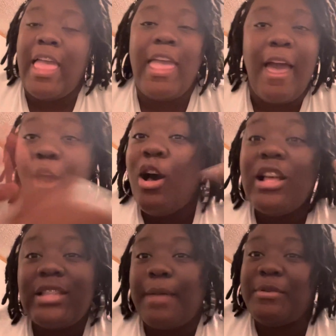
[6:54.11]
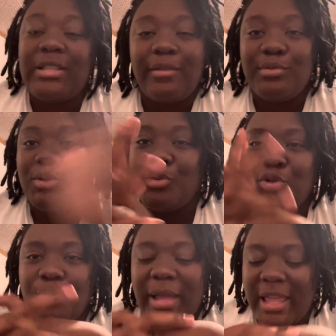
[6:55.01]
all type of stuff was going
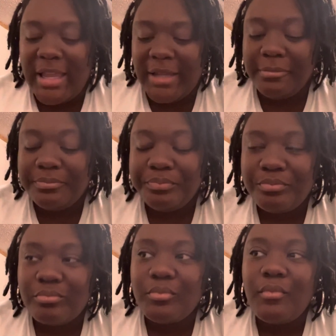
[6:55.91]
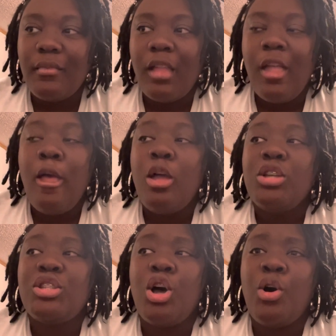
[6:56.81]
through my head.
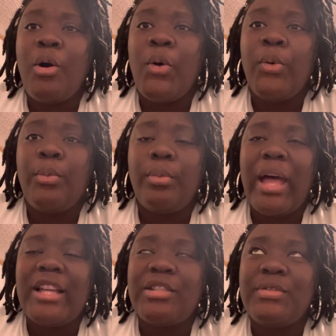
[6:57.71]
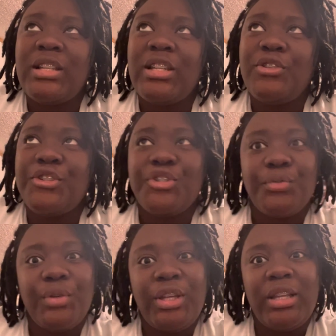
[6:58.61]
So as she was looking on the
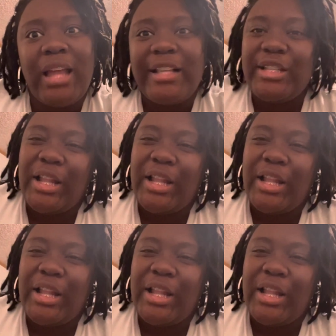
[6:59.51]
screen, I saw